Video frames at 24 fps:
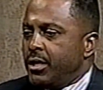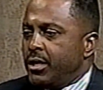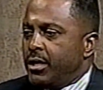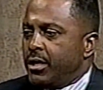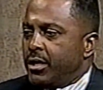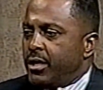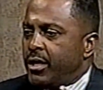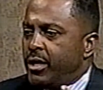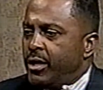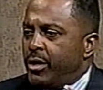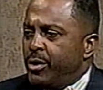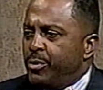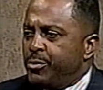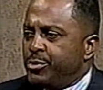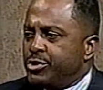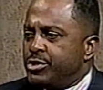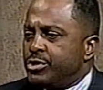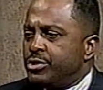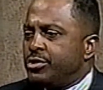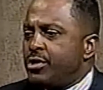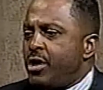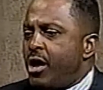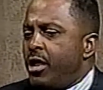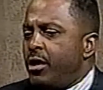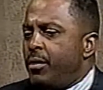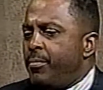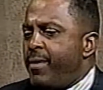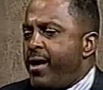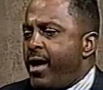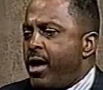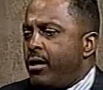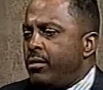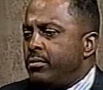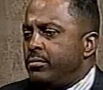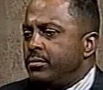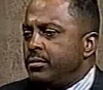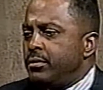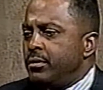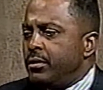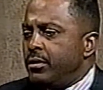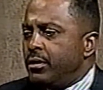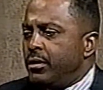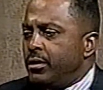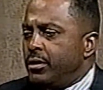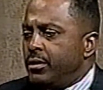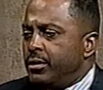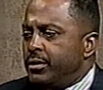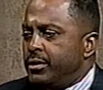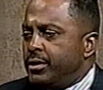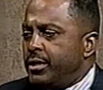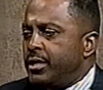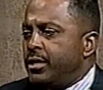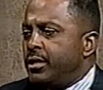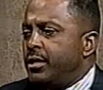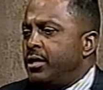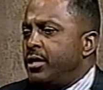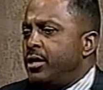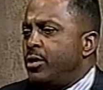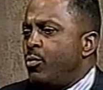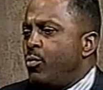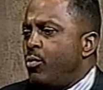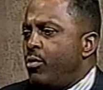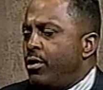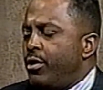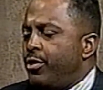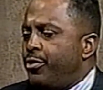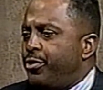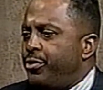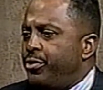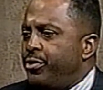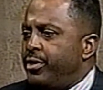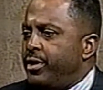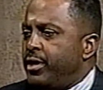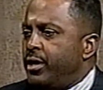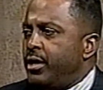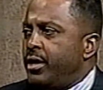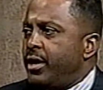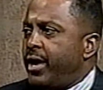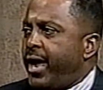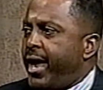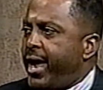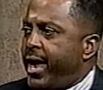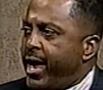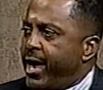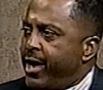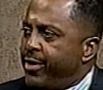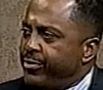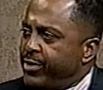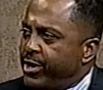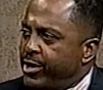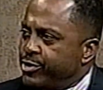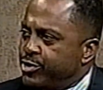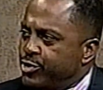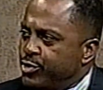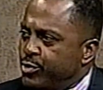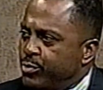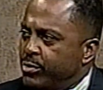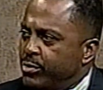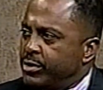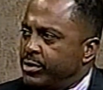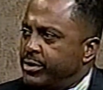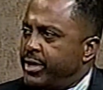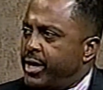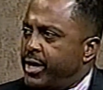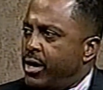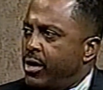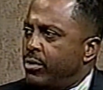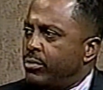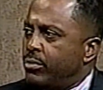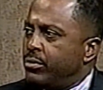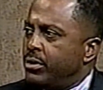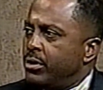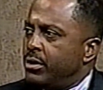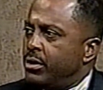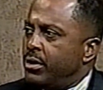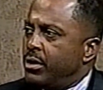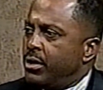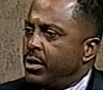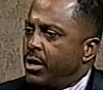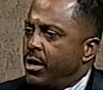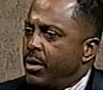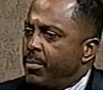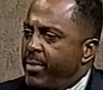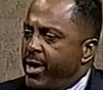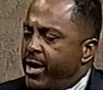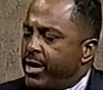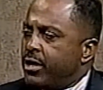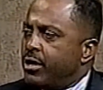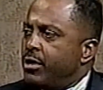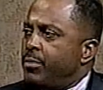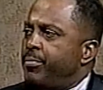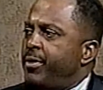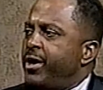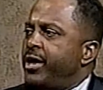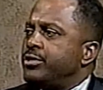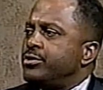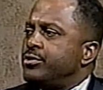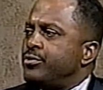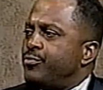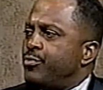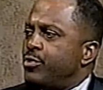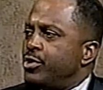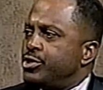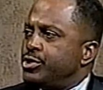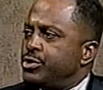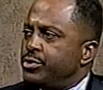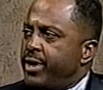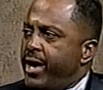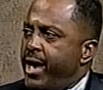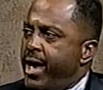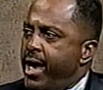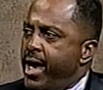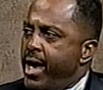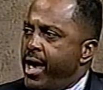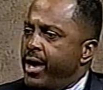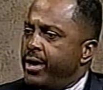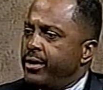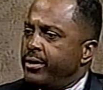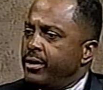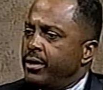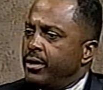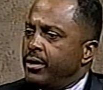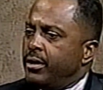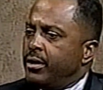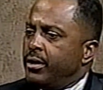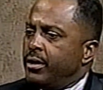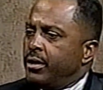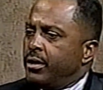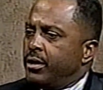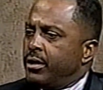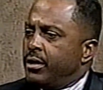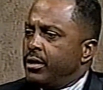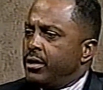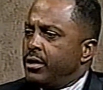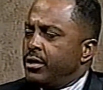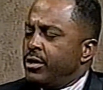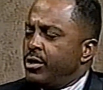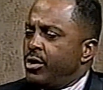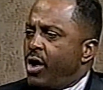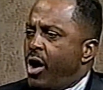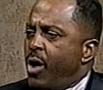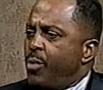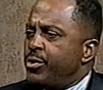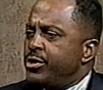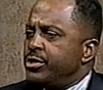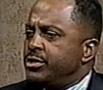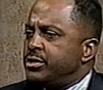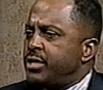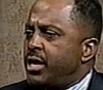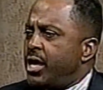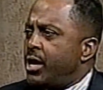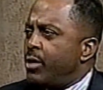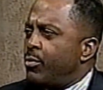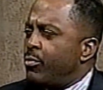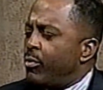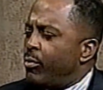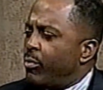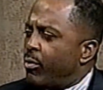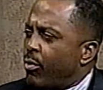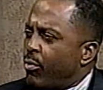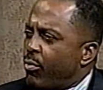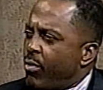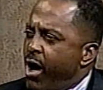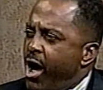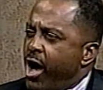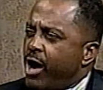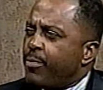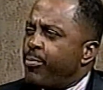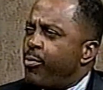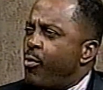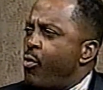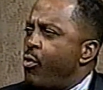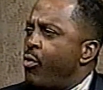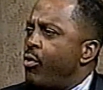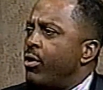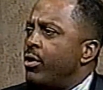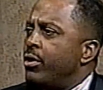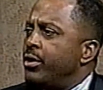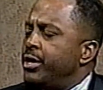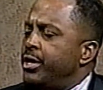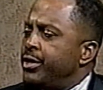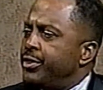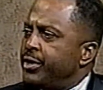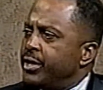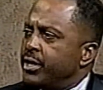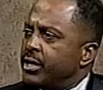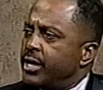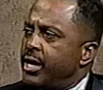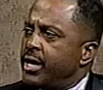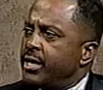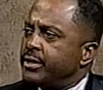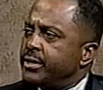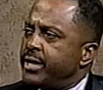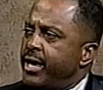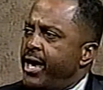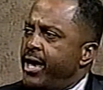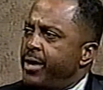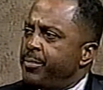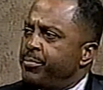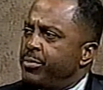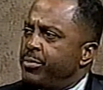it was just all about dealing with the hand that you were dealt, making the best of what you had. I wouldn't say that we were rock poor or anything like that,